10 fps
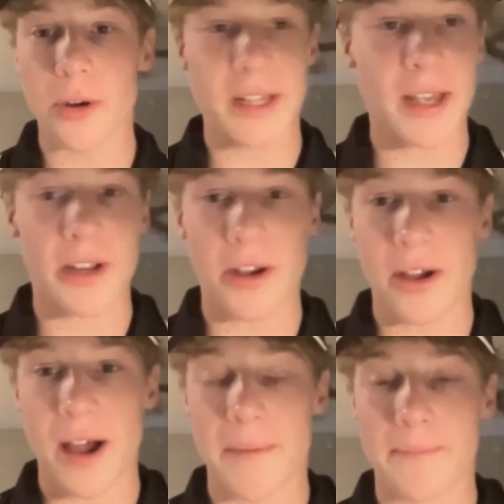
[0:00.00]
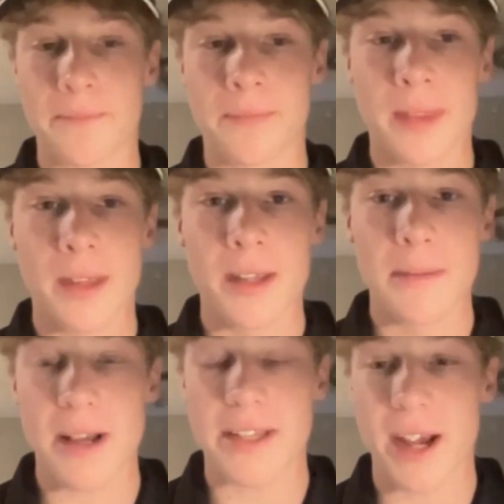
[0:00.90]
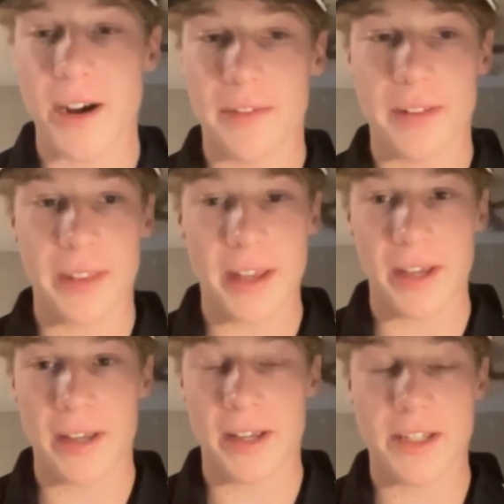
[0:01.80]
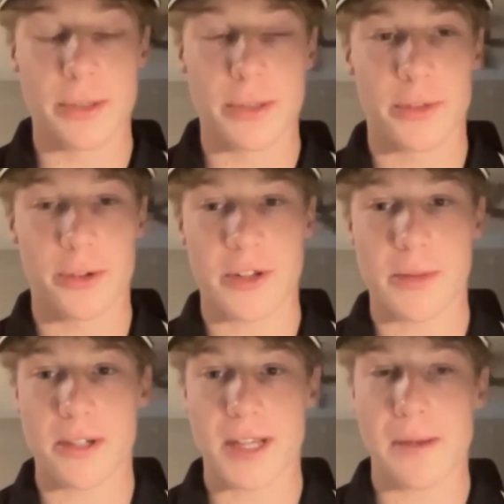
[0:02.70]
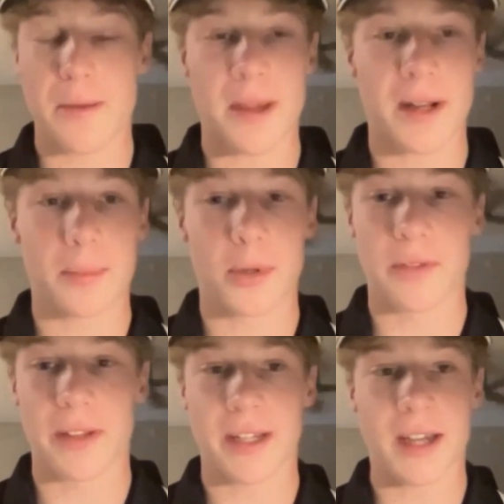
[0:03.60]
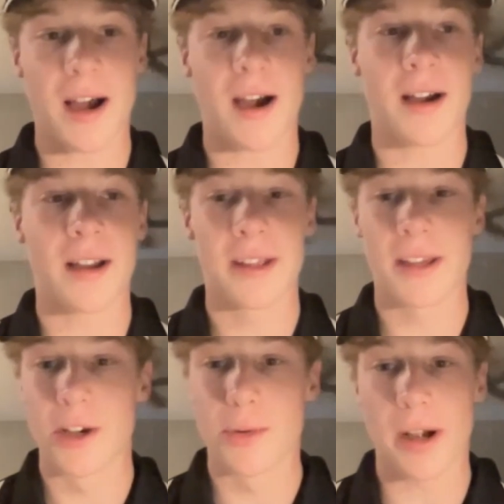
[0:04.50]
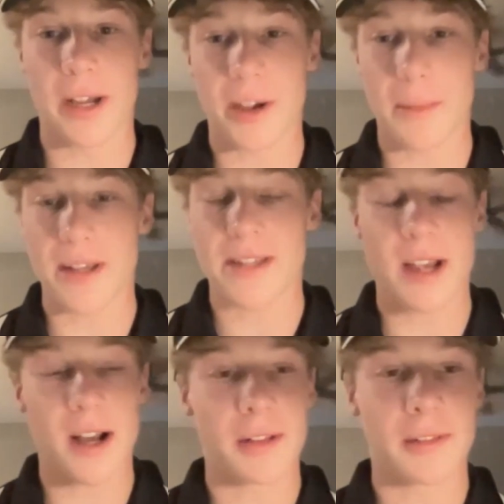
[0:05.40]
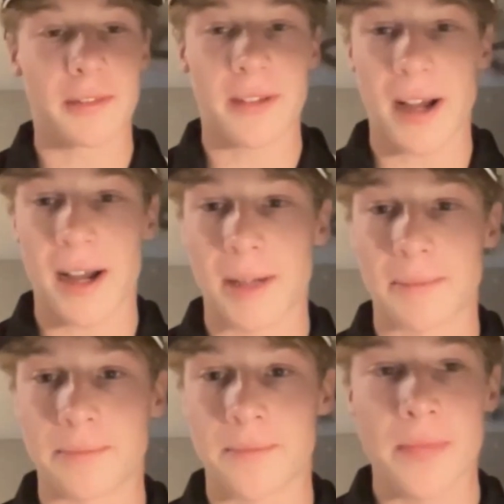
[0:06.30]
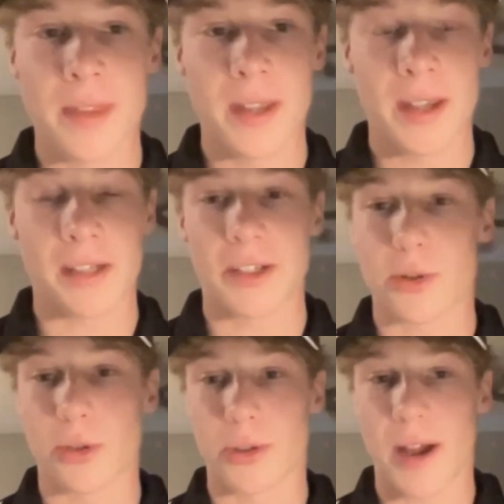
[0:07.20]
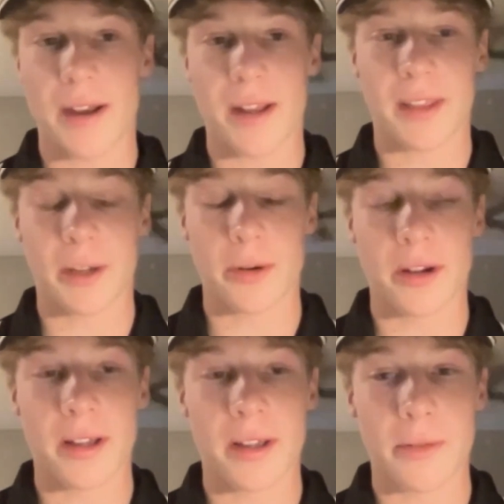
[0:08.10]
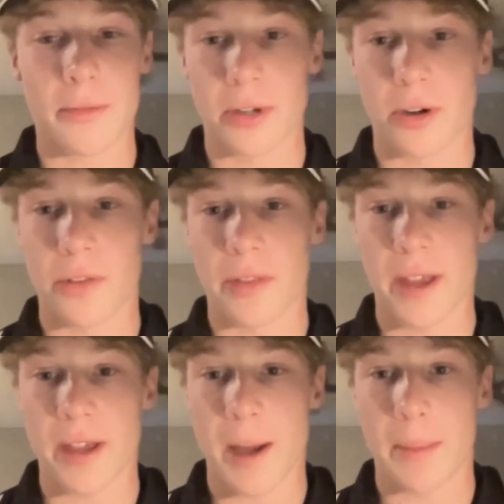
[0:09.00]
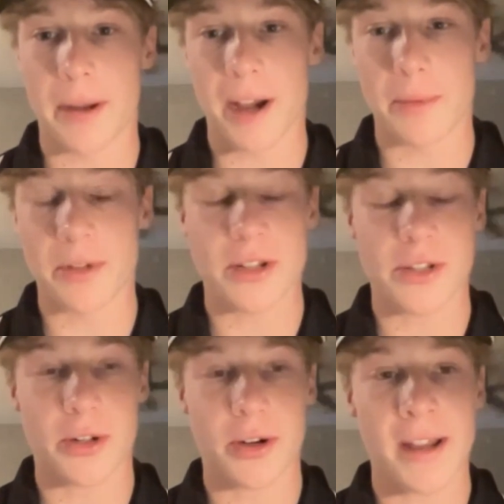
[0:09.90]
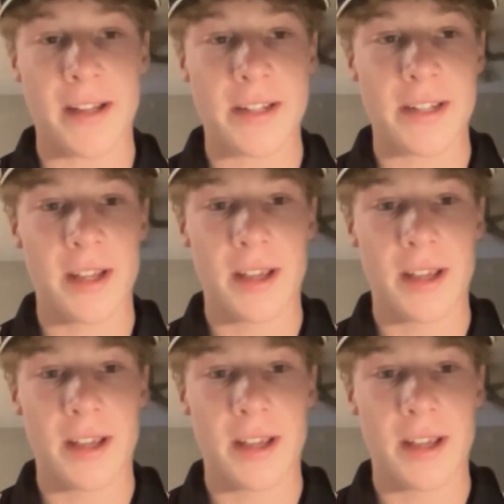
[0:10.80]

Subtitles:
yeah. No, myself and the exclusive autosport team have been improving the car, working on myself, and just all around. I think we're on the up and up, which is great.